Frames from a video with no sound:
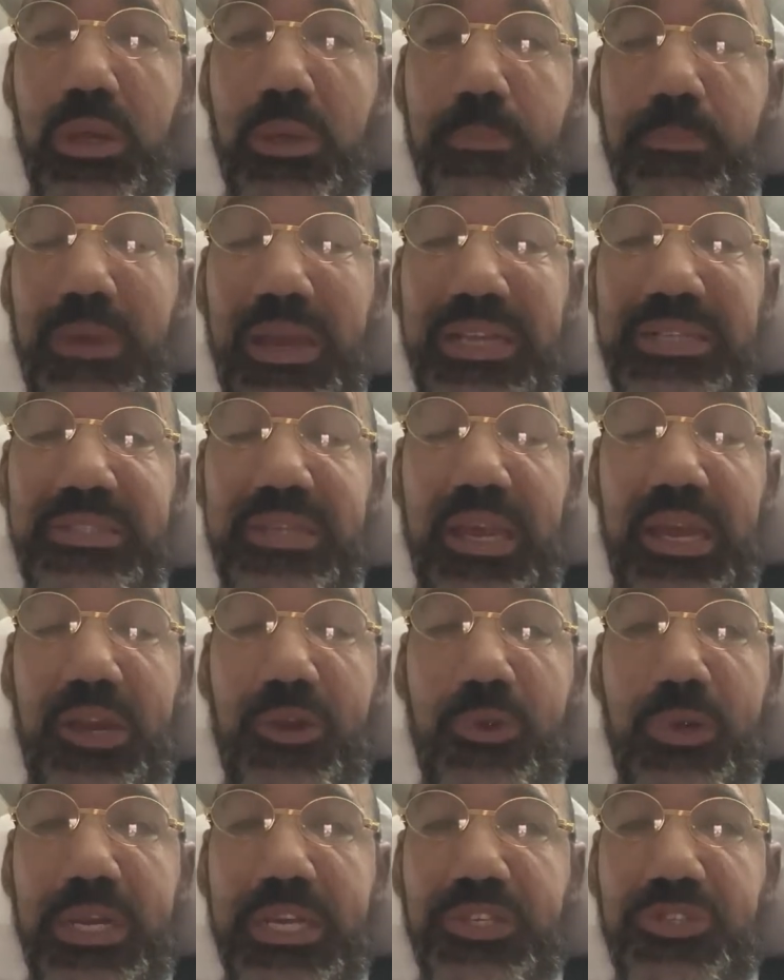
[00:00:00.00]
my
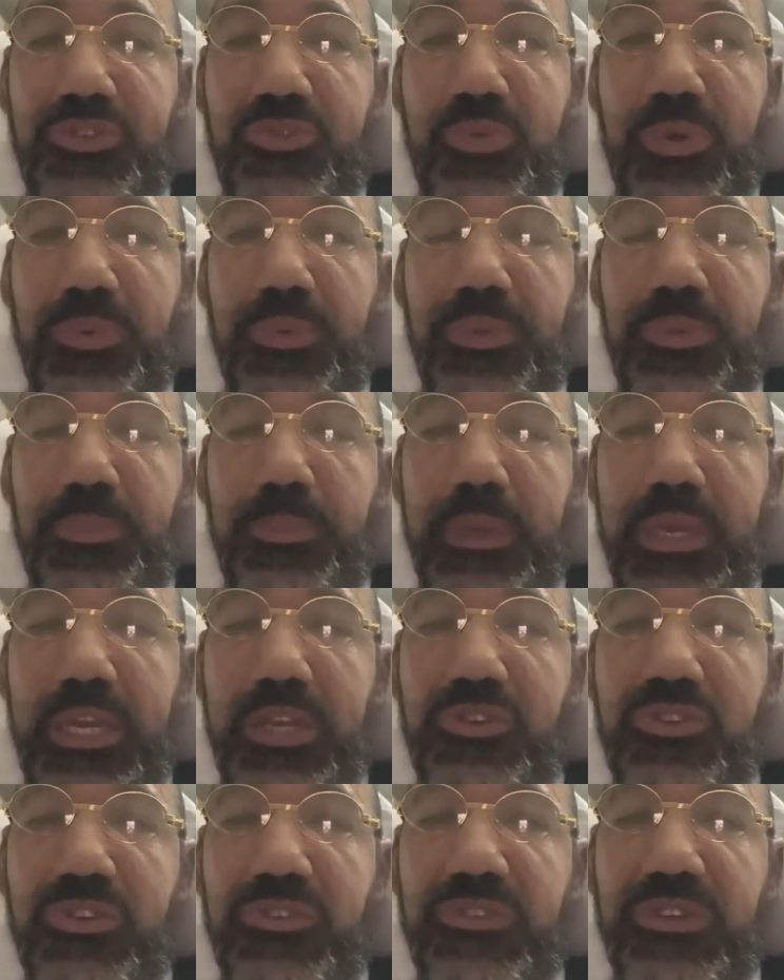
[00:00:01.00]
entire history with
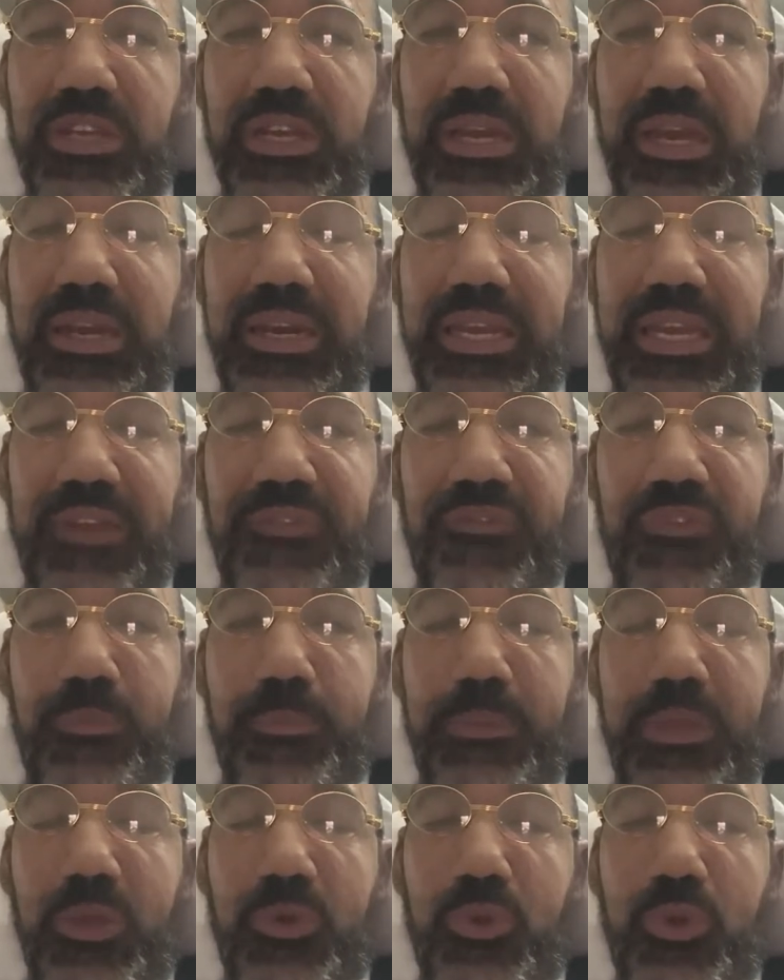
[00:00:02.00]
me just to kind of get
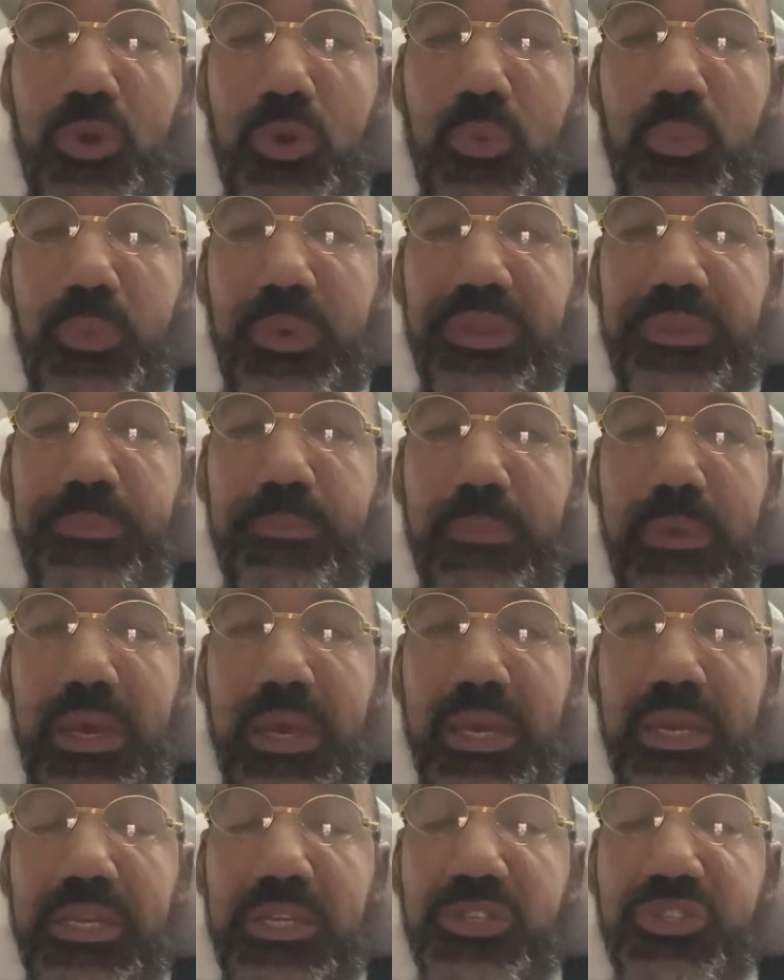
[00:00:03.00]
familiar with
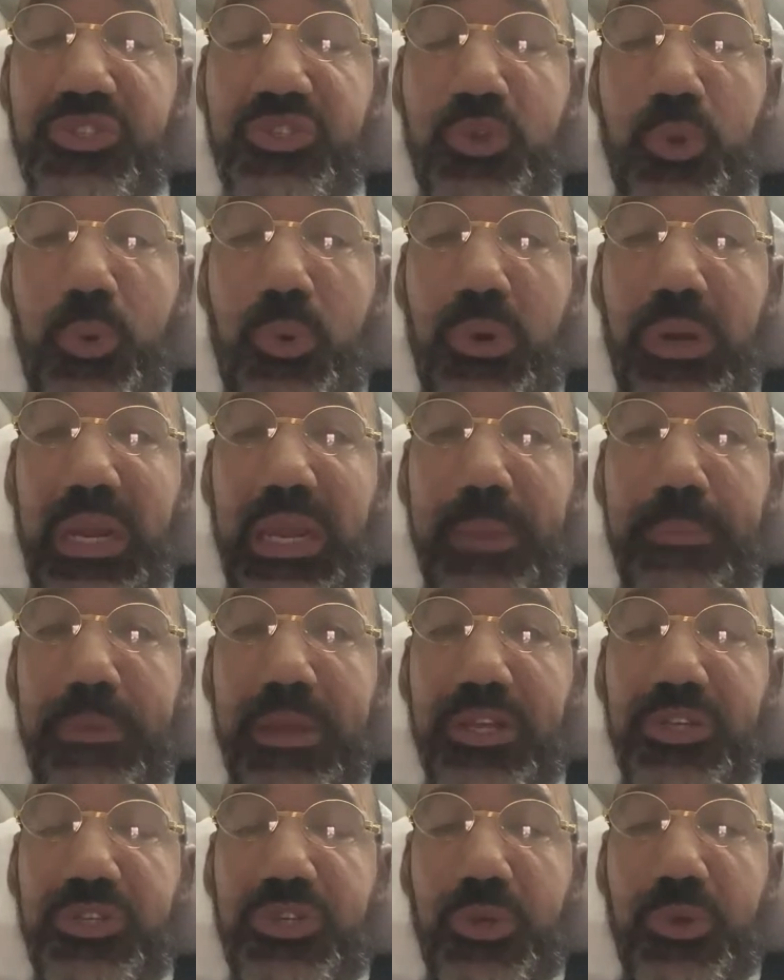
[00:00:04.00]
my story and
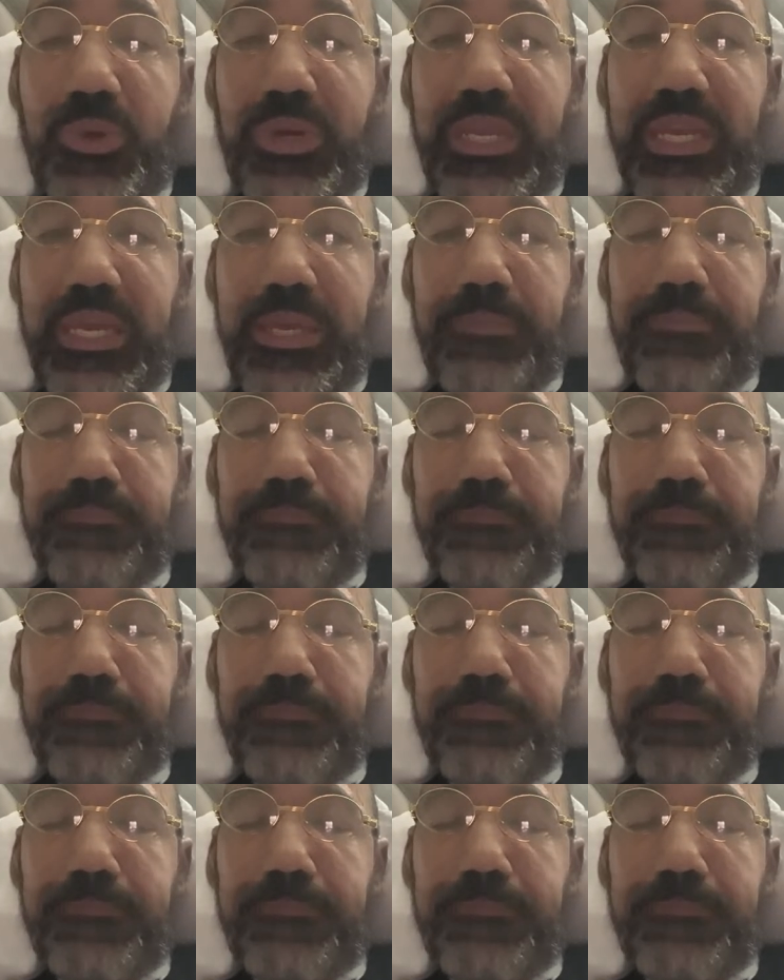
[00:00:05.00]
my journey.